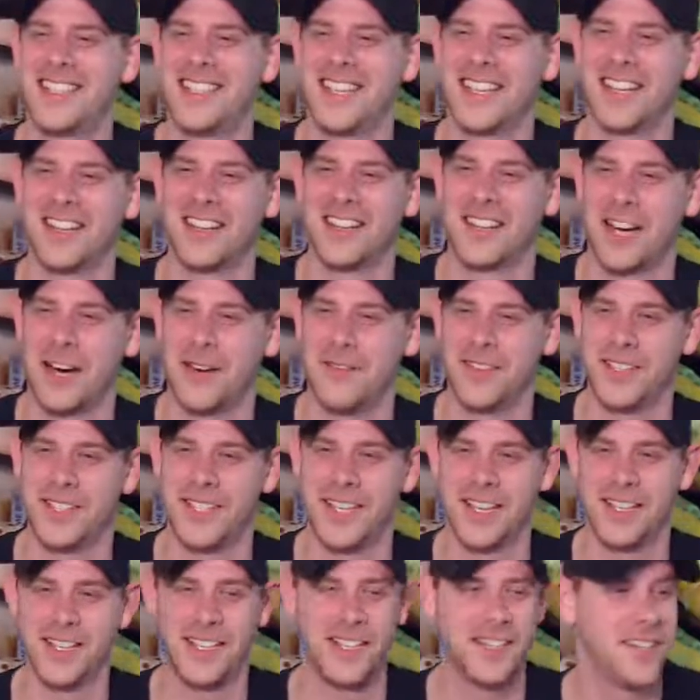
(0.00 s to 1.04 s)
think in the comment
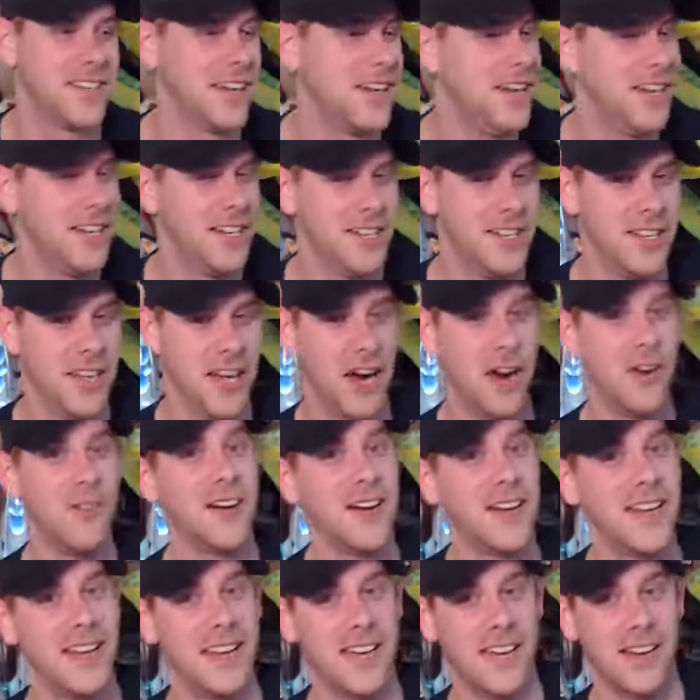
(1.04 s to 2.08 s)
sections? Do y'all
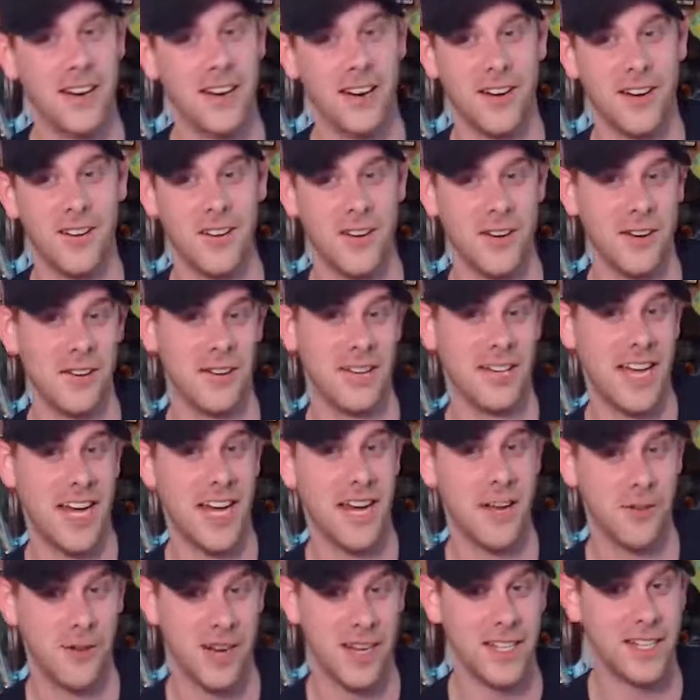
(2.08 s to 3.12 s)
want to hear
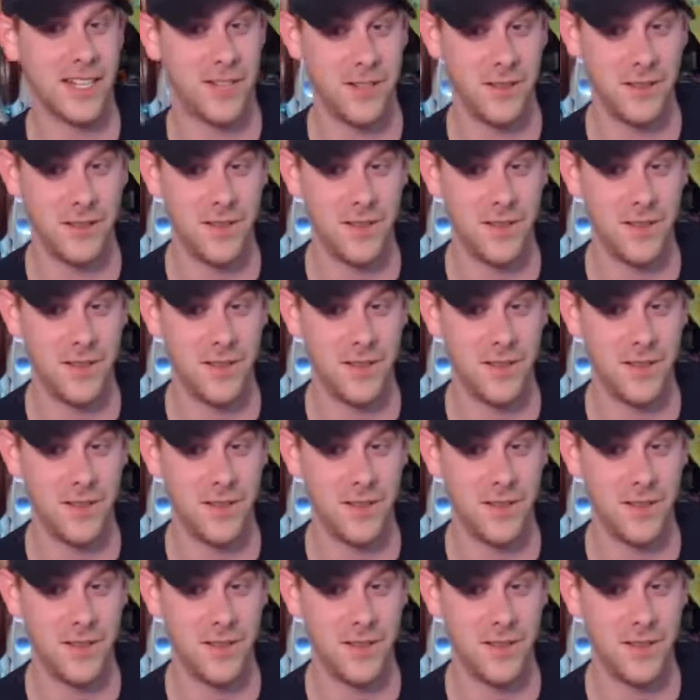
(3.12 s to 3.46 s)
Noladad08's 2